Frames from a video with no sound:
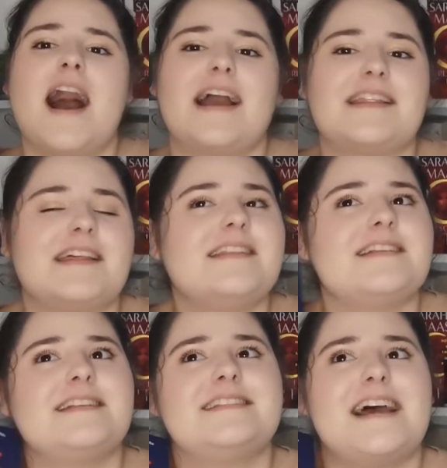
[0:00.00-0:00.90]
I think
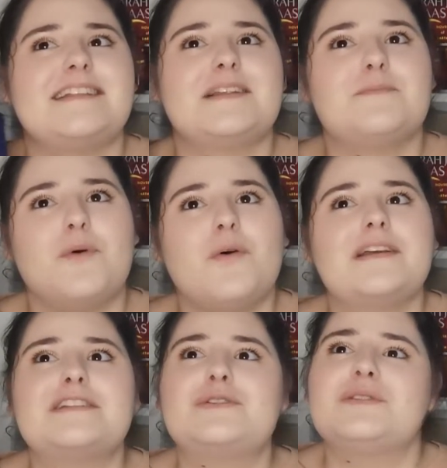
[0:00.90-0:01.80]
this is set at a
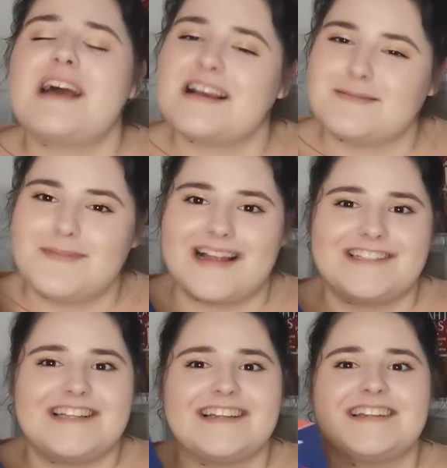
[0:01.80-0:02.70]
boarding school that has
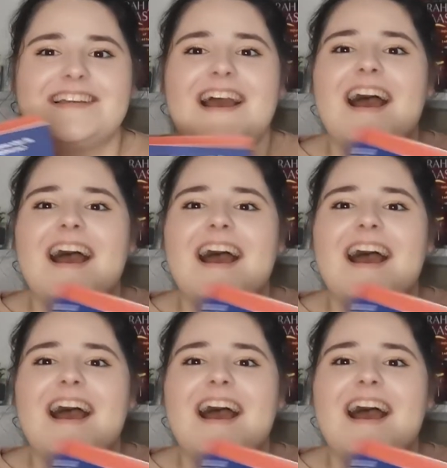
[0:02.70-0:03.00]
magic.